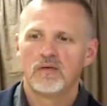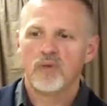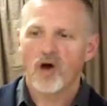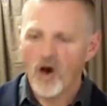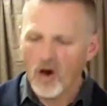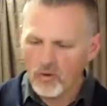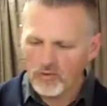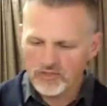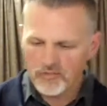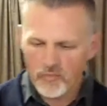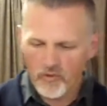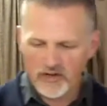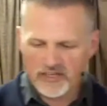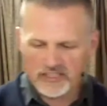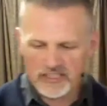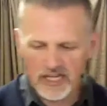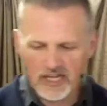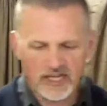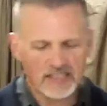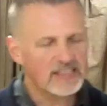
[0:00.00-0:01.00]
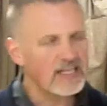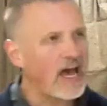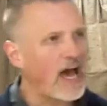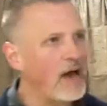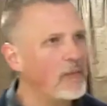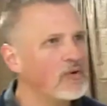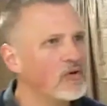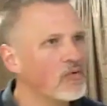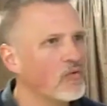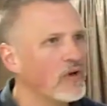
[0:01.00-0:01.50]
Paul was preaching in a
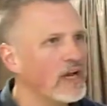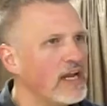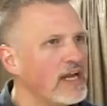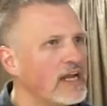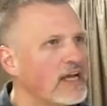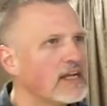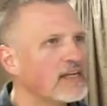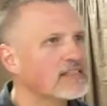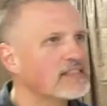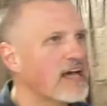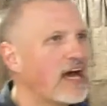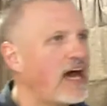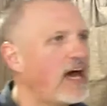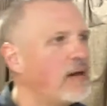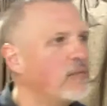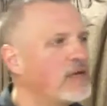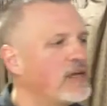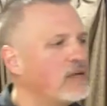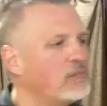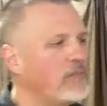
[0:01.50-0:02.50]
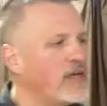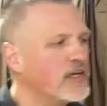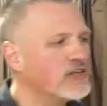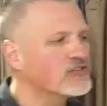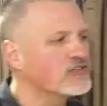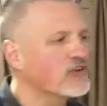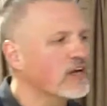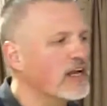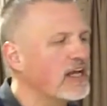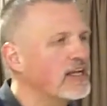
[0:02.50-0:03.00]
time and reading in a time and
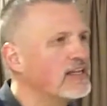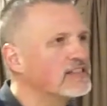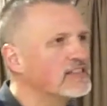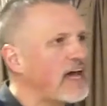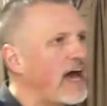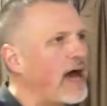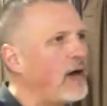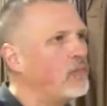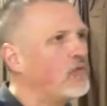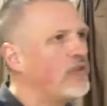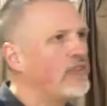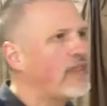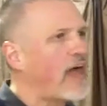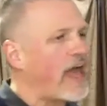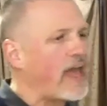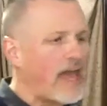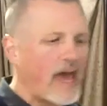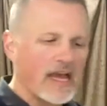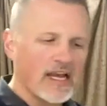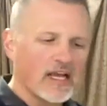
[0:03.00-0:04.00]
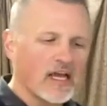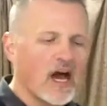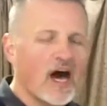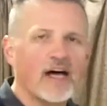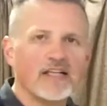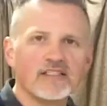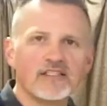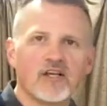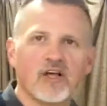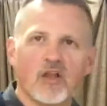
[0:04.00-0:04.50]
ministering in a time when they had
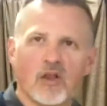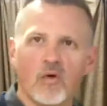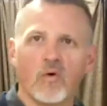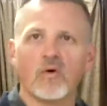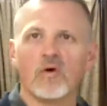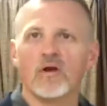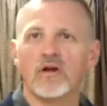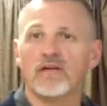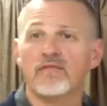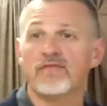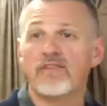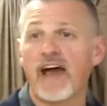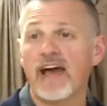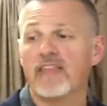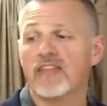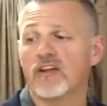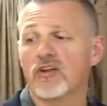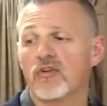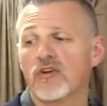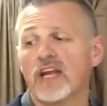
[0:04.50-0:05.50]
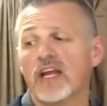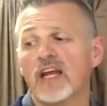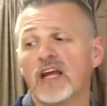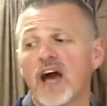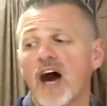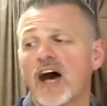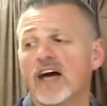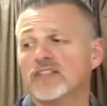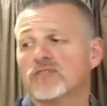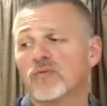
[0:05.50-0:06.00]
gods galore. In fact, the Greek
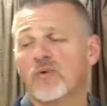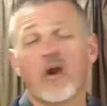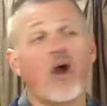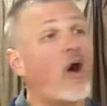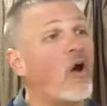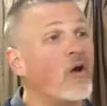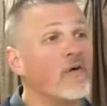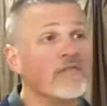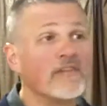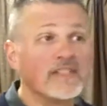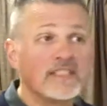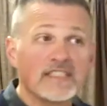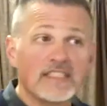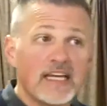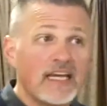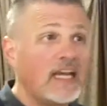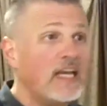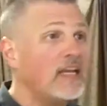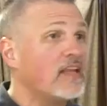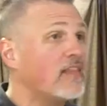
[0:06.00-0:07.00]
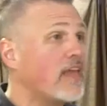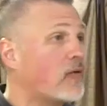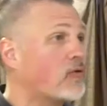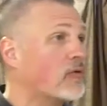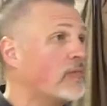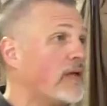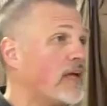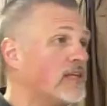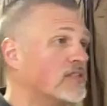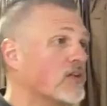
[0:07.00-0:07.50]
gods were on the scene and they
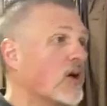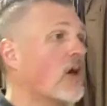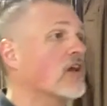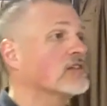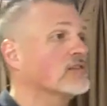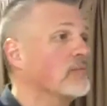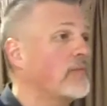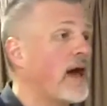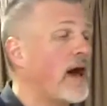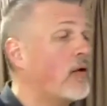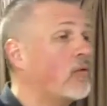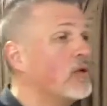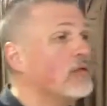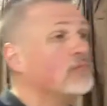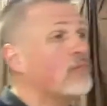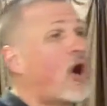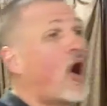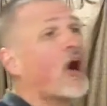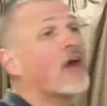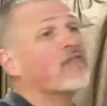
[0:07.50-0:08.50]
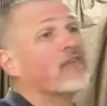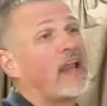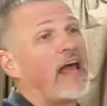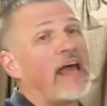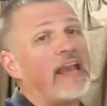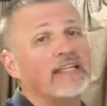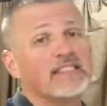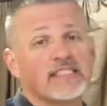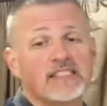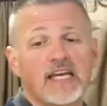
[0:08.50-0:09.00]
were being talked about. We marvel
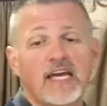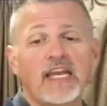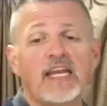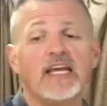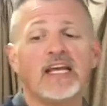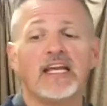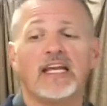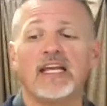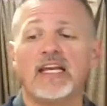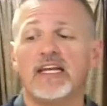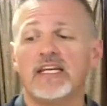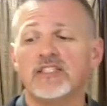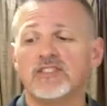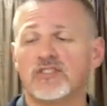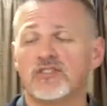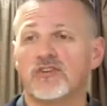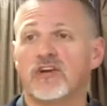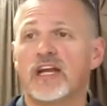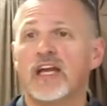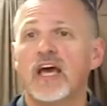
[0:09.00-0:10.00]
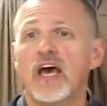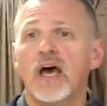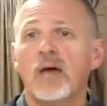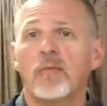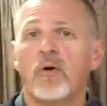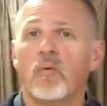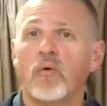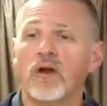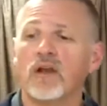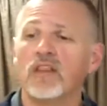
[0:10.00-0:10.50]
at it, studying it in history,
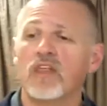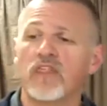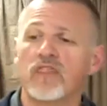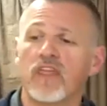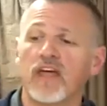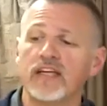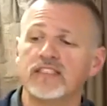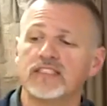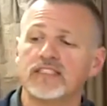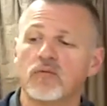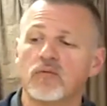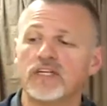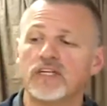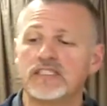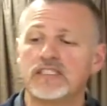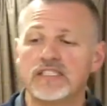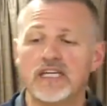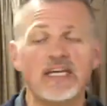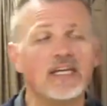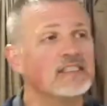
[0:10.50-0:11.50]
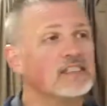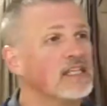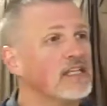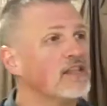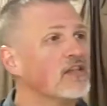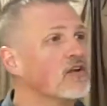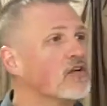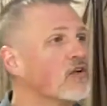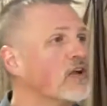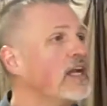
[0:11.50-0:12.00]
but one of the things that we see is
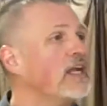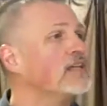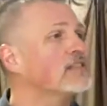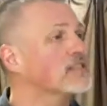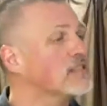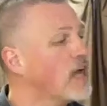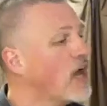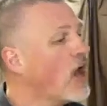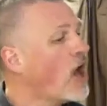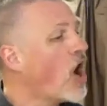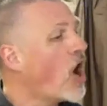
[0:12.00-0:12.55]
that the Greeks